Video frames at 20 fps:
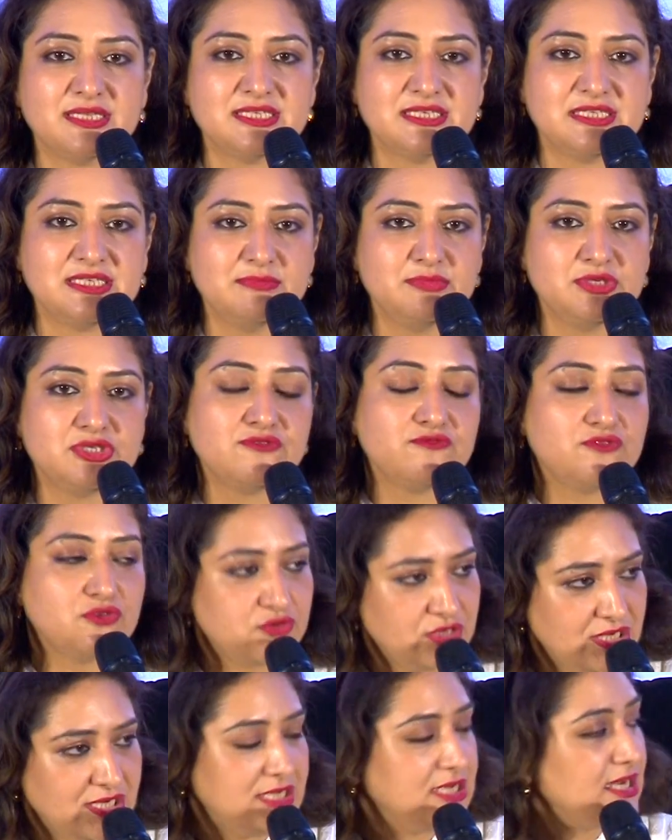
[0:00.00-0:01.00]
city, but if you
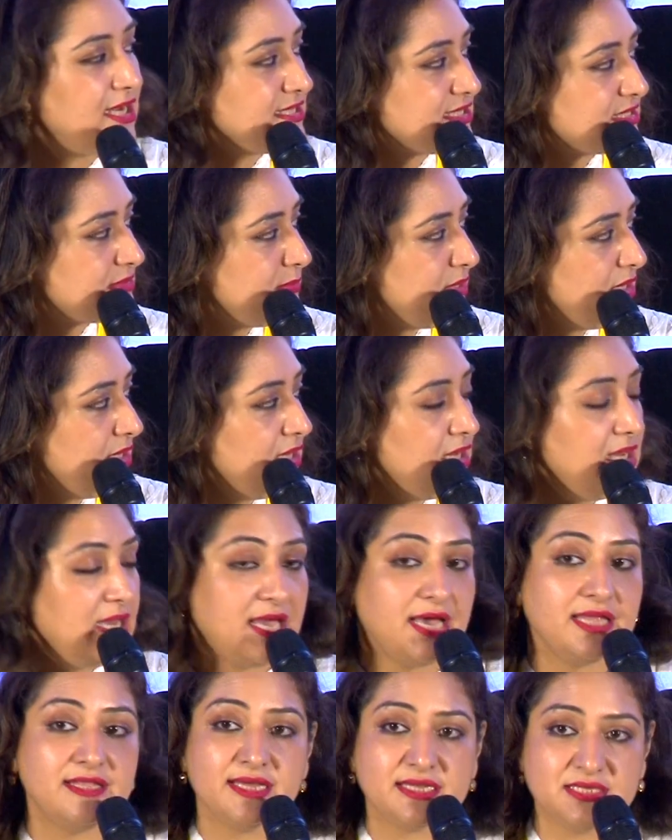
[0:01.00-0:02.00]
really ask me,
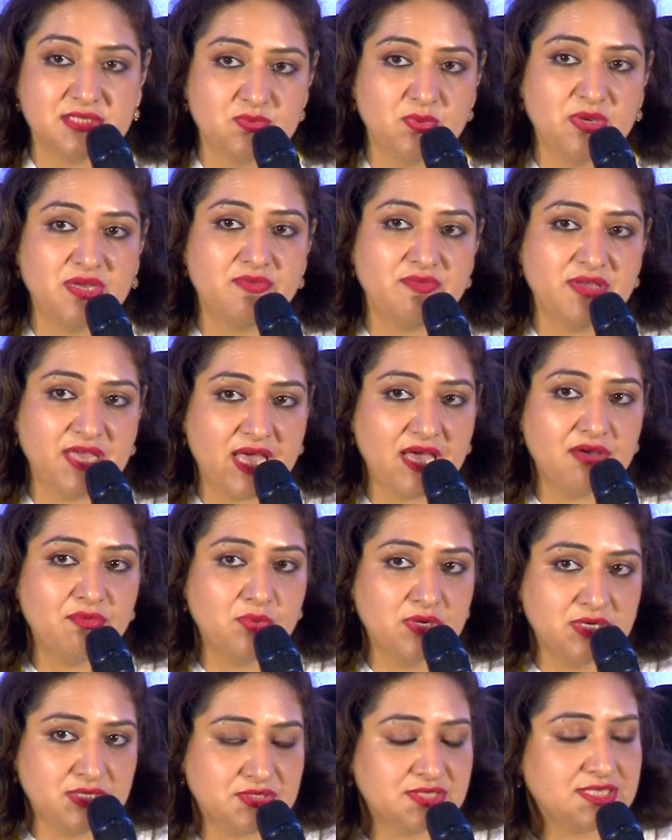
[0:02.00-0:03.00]
and that is where we have
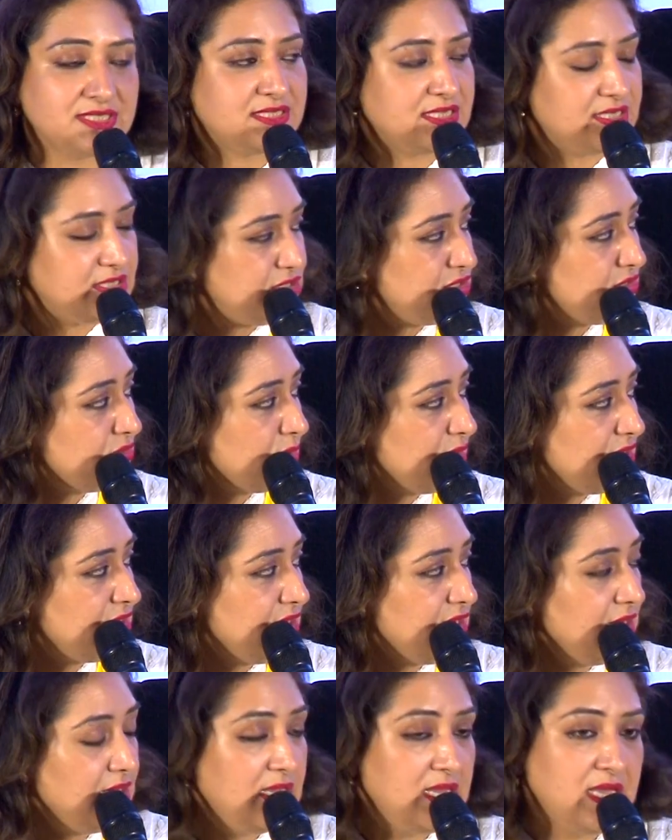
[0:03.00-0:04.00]
World Trade Center Noida.